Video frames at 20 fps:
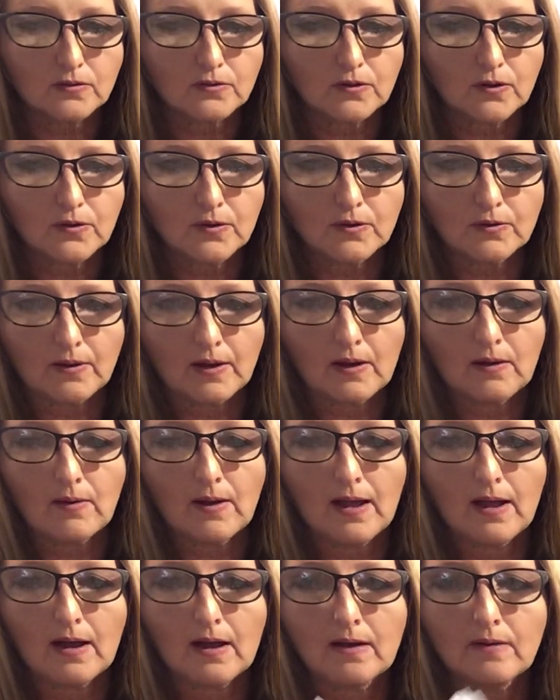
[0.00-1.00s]
So you now
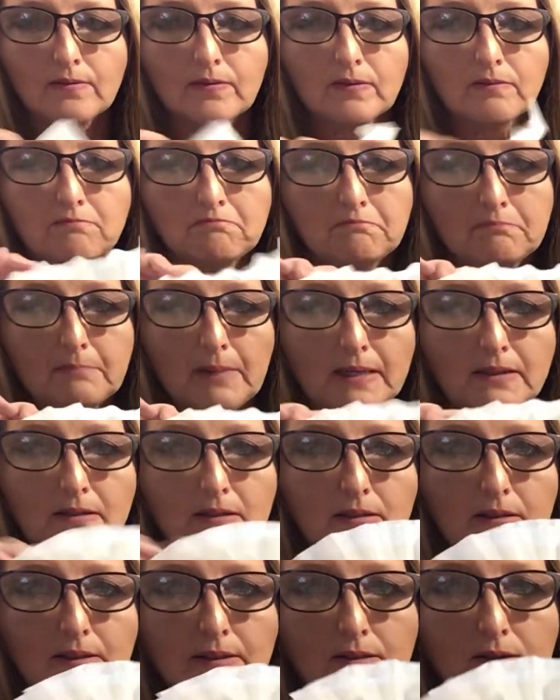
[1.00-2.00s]
have
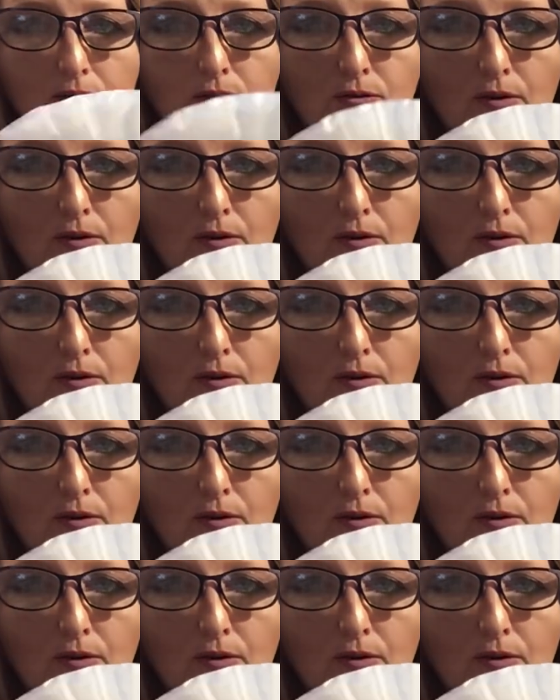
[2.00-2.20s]
basically little